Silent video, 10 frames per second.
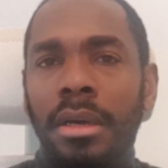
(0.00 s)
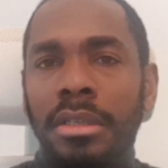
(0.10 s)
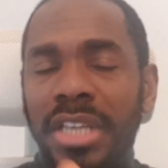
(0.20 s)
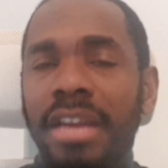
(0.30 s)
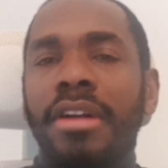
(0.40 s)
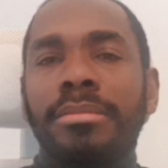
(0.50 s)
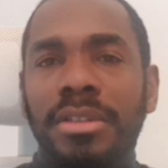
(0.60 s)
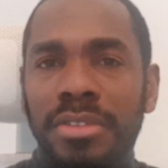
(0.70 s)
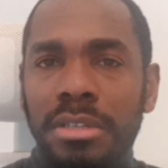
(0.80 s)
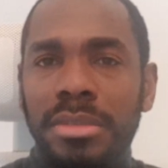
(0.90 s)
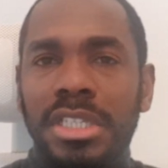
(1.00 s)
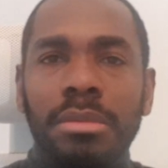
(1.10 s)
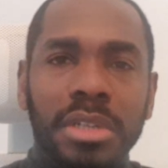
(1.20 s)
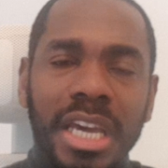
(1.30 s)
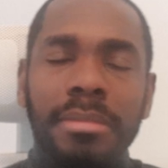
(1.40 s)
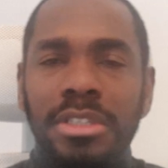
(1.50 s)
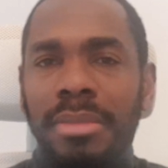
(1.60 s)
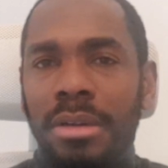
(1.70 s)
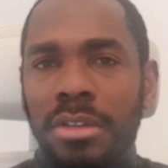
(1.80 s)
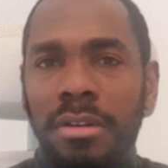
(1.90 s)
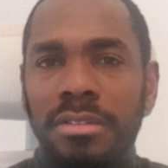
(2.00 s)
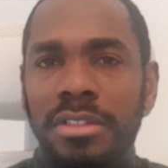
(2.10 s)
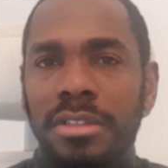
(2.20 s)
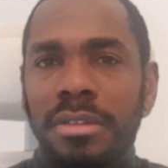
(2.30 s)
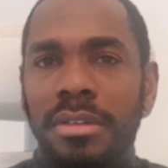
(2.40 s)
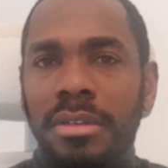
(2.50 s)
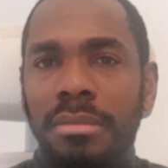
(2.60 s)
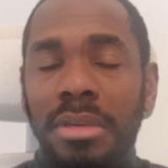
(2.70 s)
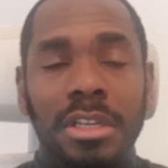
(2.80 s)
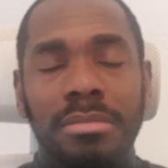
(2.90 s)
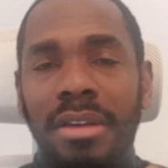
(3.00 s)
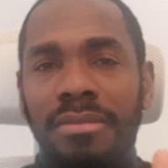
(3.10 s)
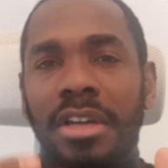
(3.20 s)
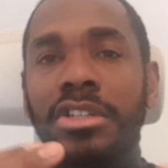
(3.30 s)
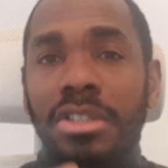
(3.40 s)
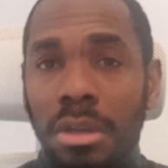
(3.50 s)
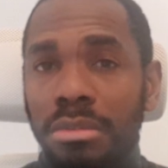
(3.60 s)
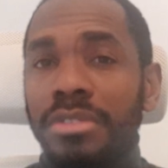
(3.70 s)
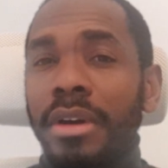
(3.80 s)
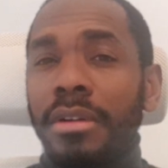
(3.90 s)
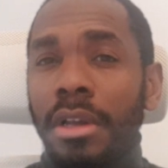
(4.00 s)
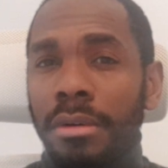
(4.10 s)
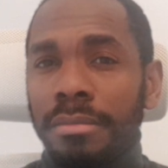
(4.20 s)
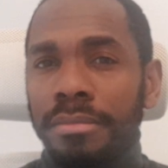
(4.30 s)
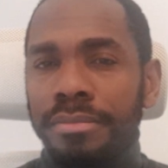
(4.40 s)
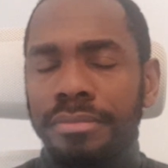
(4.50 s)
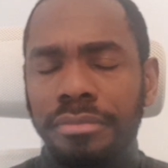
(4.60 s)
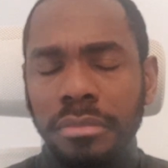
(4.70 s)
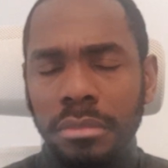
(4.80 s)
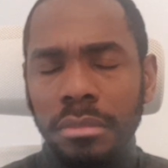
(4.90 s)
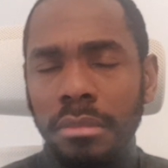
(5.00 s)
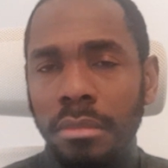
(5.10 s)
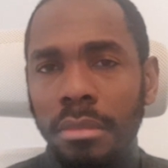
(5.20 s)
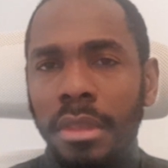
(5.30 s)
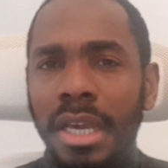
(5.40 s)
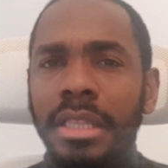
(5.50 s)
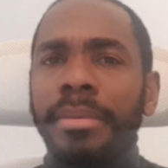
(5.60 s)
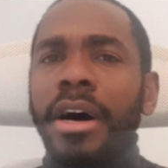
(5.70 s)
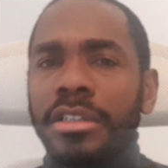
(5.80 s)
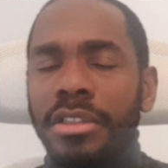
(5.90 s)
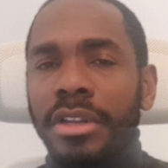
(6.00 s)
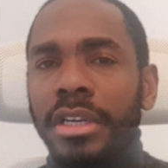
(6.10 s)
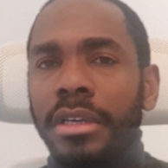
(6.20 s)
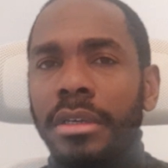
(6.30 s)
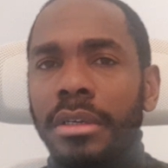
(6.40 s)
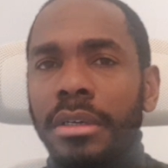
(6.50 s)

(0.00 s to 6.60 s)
10 grams of vitamin C would get me to bowel tolerance because my infectious load is very low. In the past 3